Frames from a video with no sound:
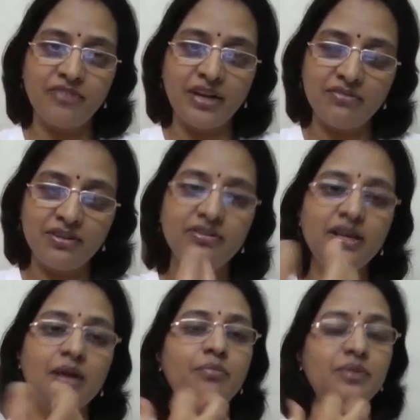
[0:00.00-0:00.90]
whenever
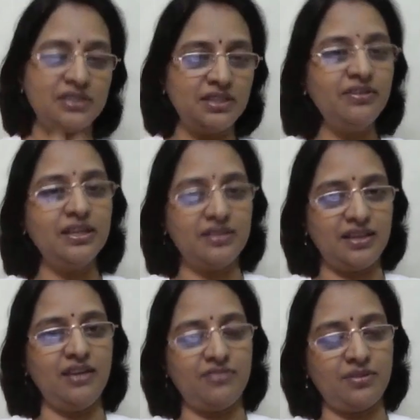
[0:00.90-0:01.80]
we are perceiving a
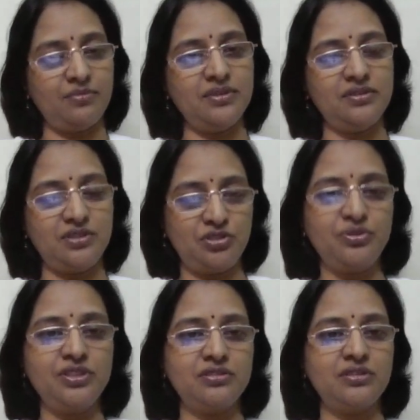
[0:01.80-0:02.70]
thing from a
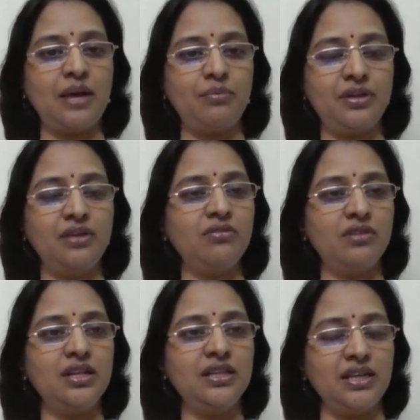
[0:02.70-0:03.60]
situation happening
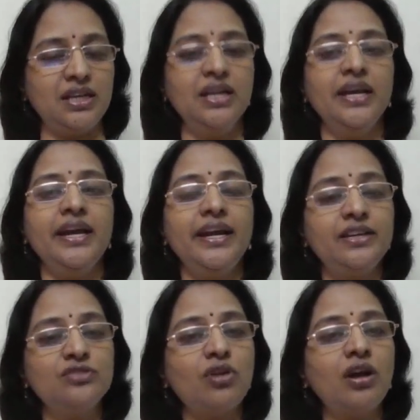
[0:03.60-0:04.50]
or anything,
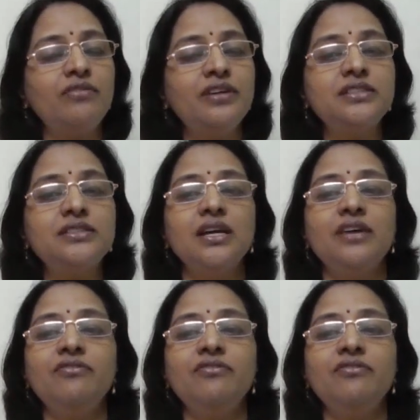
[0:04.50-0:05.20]
it is always,